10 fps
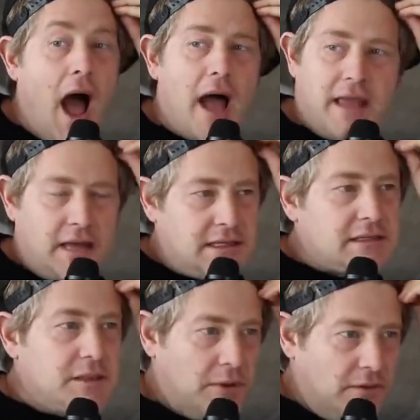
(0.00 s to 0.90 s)
Yeah, I did
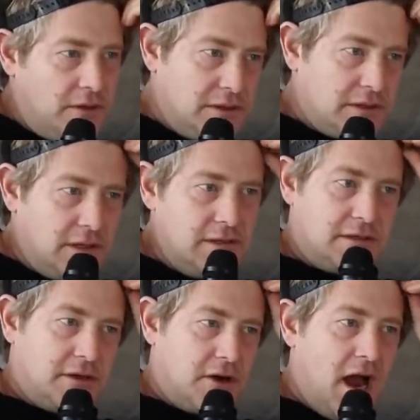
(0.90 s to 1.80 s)
sleepovers. I
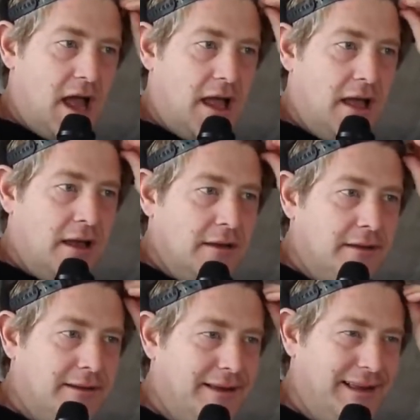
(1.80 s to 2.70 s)
used to cry.
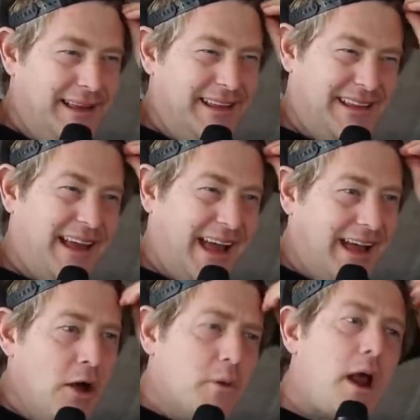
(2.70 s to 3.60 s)
Really? Yeah. You were
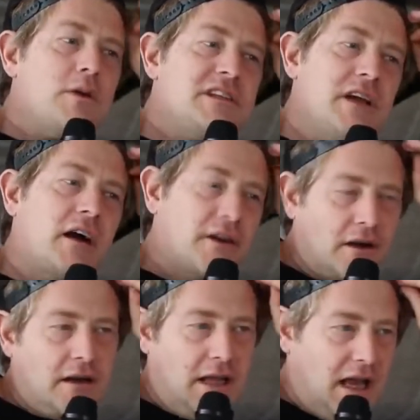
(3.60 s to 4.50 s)
that kid? When I was
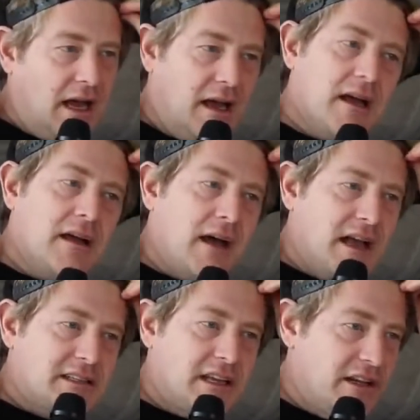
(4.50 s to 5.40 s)
younger, yeah.
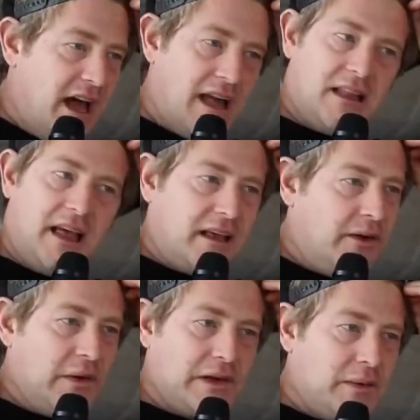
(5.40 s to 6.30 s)
I used to not like
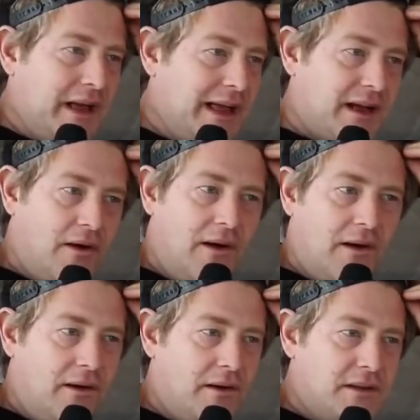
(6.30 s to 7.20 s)
going away at
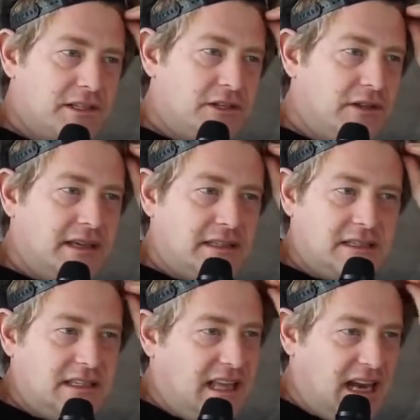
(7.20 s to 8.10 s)
all. Did you like to
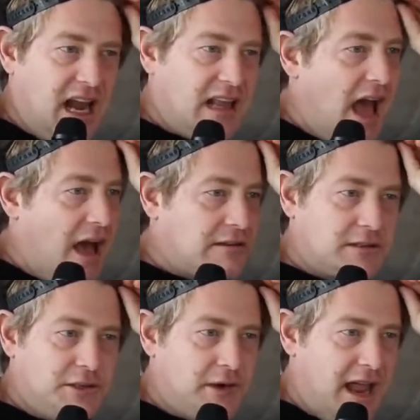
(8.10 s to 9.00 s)
just get out of the
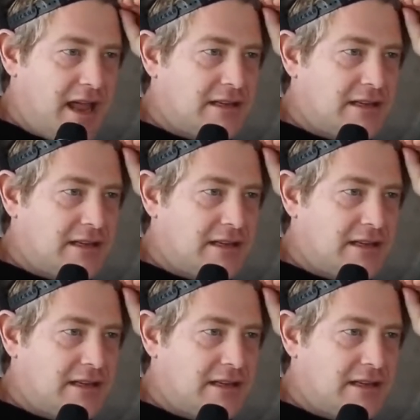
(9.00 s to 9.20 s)
house and you were